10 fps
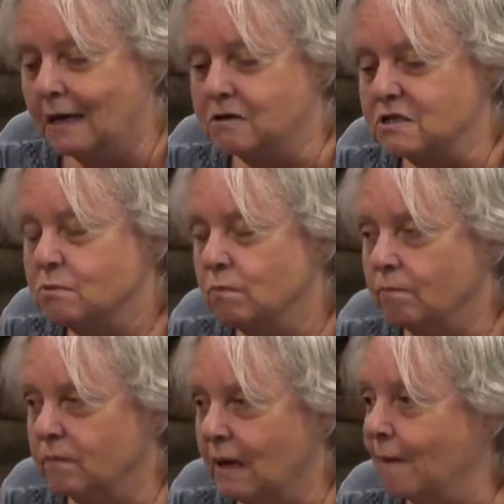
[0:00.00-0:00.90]
And
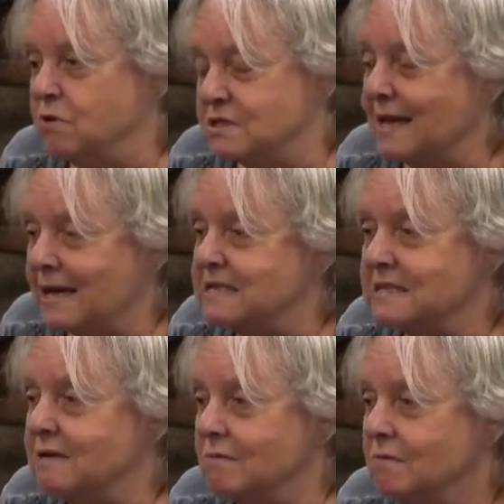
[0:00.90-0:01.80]
I'm just
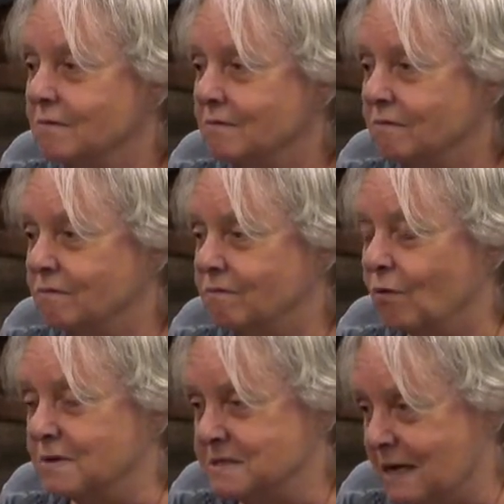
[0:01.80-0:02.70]
asking
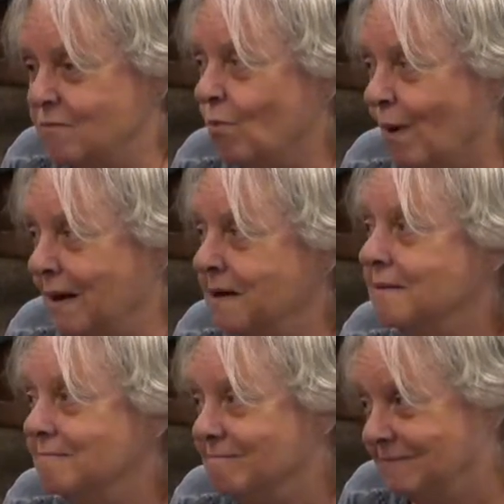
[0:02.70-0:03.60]
for a safe
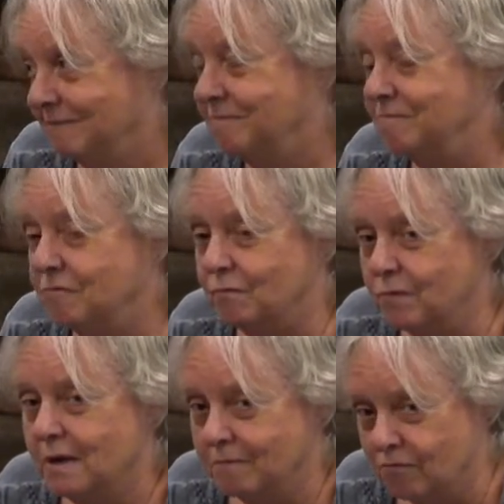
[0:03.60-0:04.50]
way
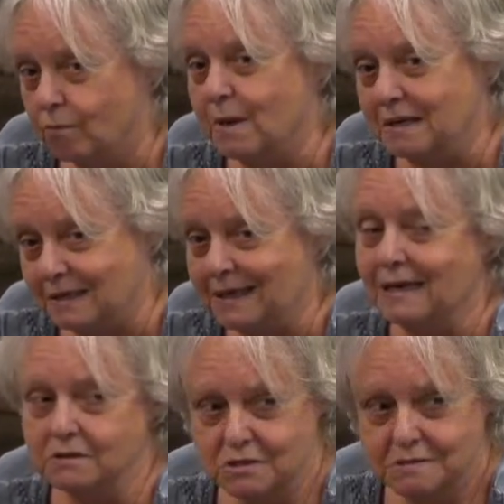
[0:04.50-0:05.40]
for me to
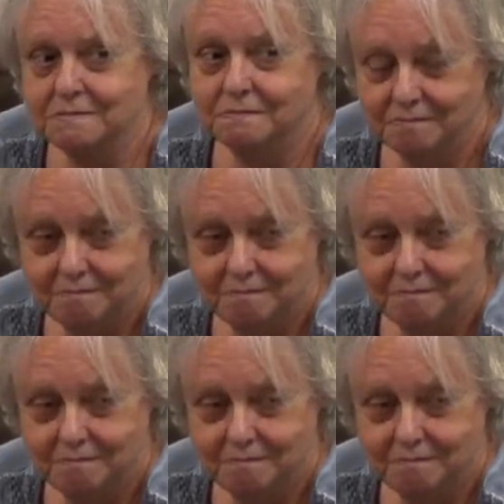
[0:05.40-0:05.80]
get.